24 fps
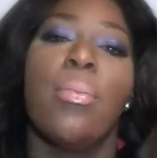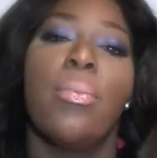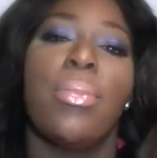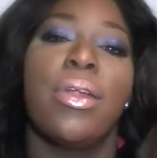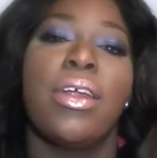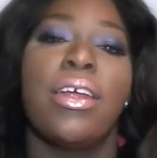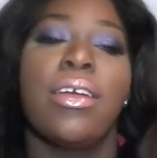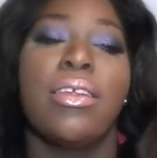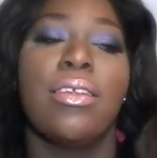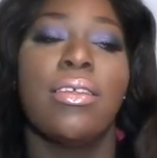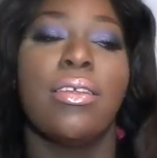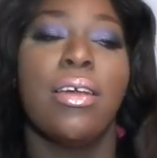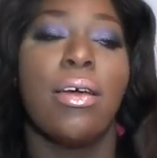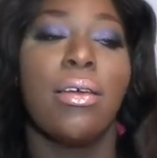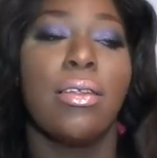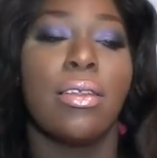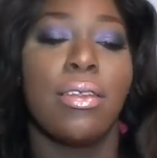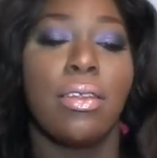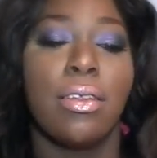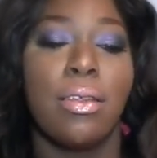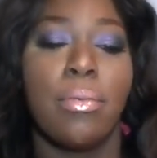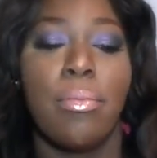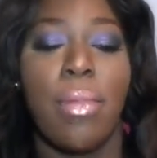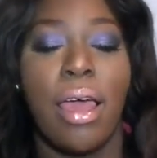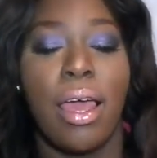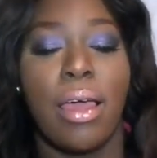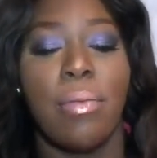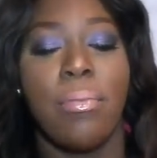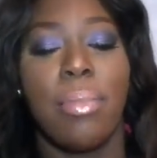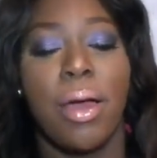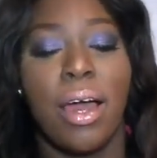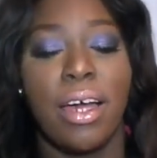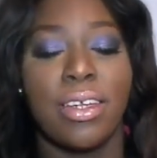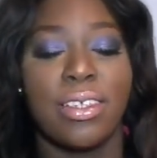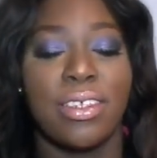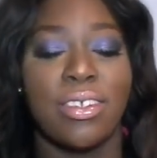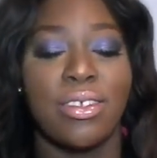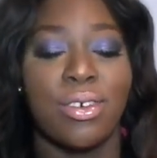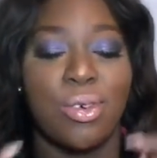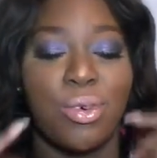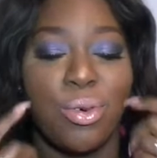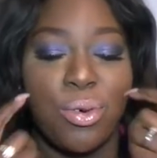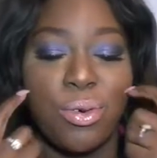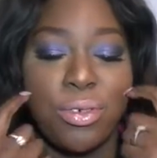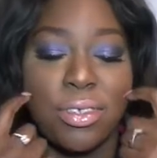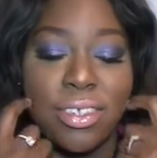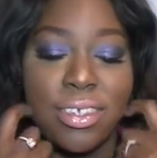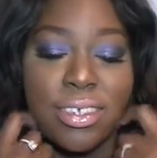But then the main part in the
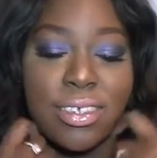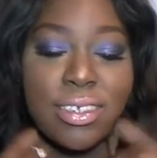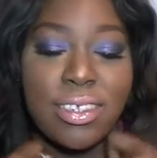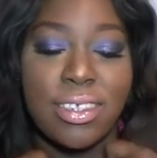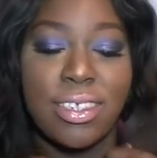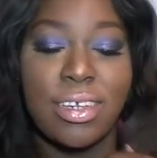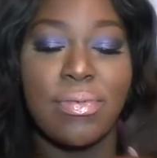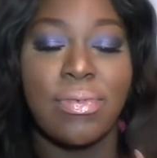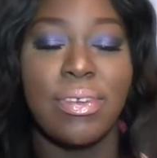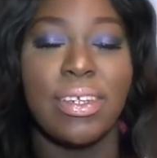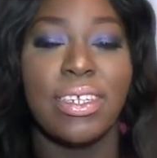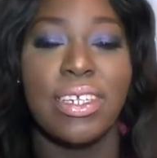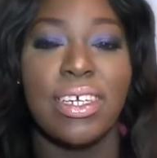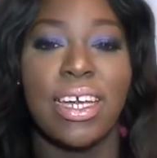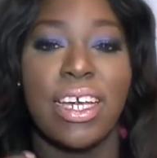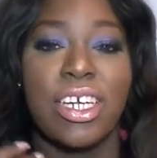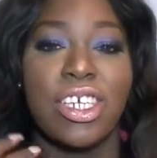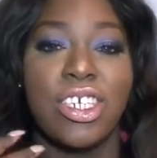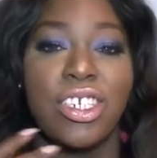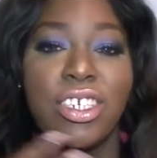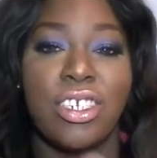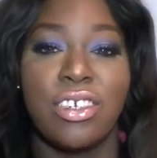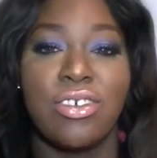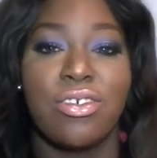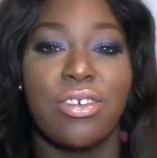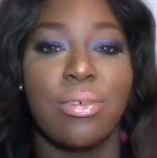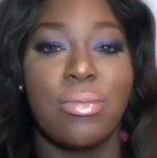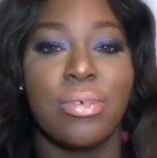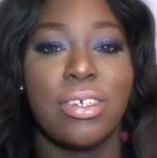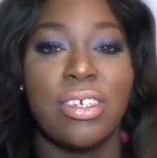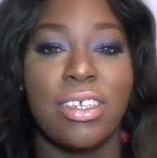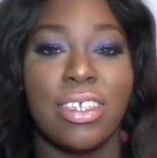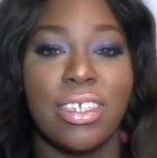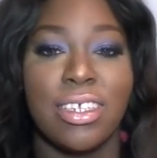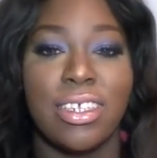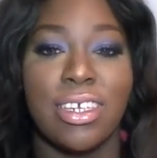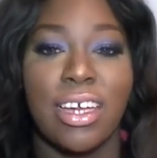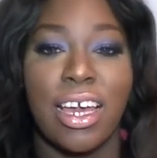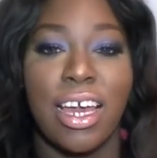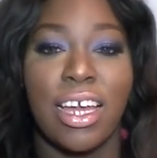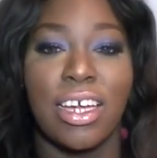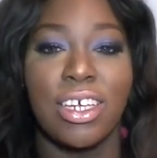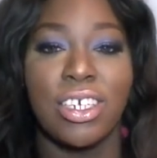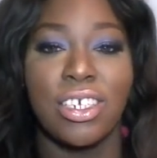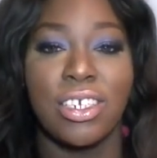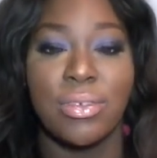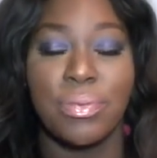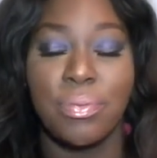courts is civil litigation and criminal
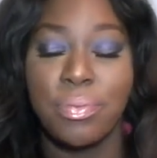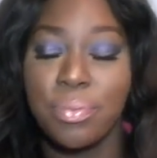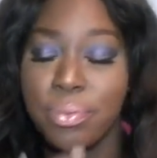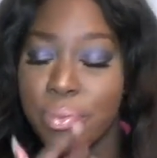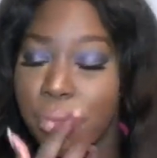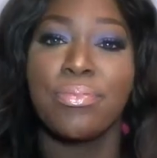litigation.